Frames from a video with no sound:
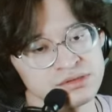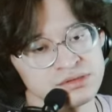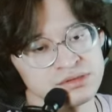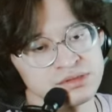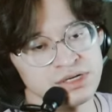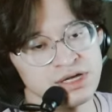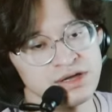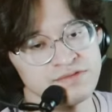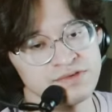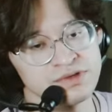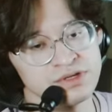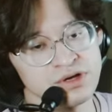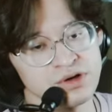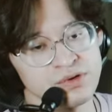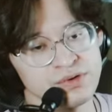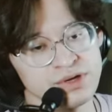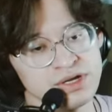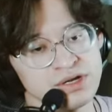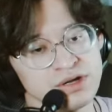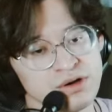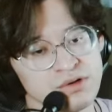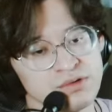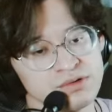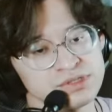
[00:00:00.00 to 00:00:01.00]
even though he
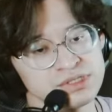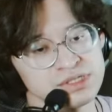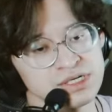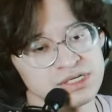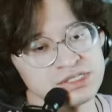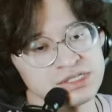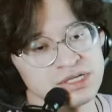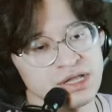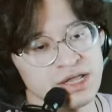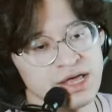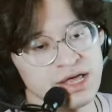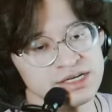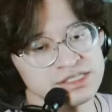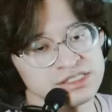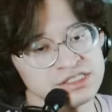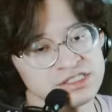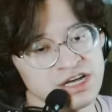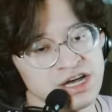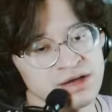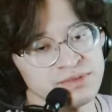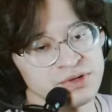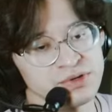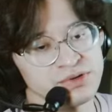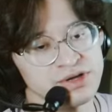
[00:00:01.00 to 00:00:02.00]
knows it's the last
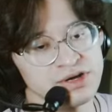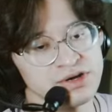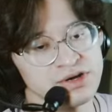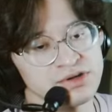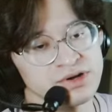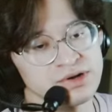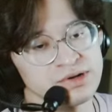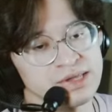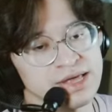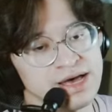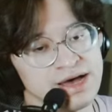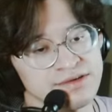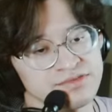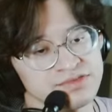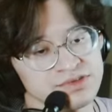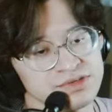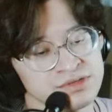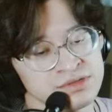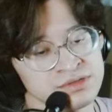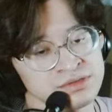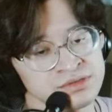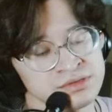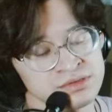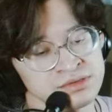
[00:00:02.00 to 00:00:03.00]
time he'll hear their
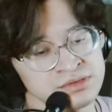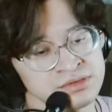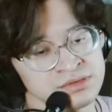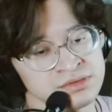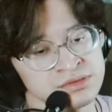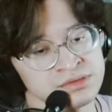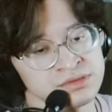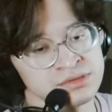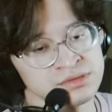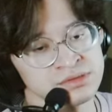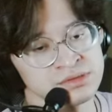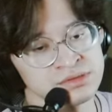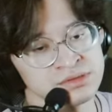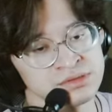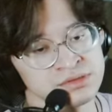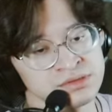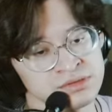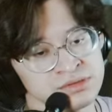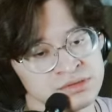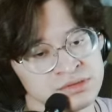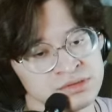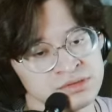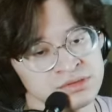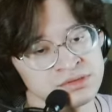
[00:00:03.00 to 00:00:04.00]
laughter.
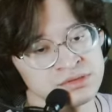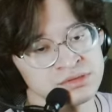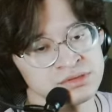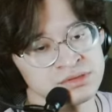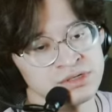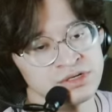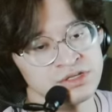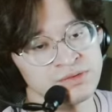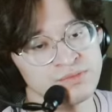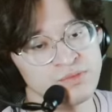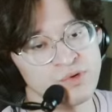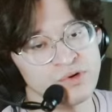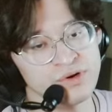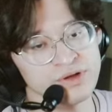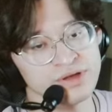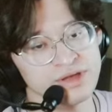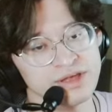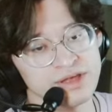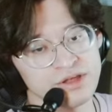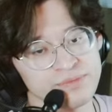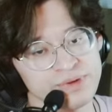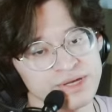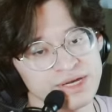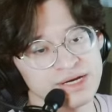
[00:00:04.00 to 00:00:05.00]
In the morning,
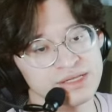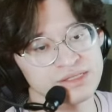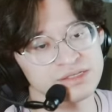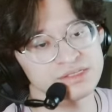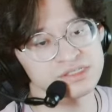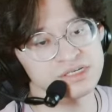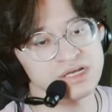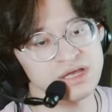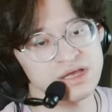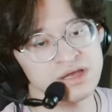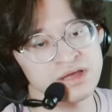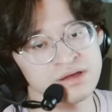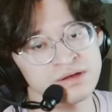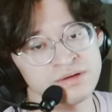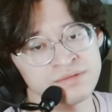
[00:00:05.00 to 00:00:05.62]
he'll be at sea.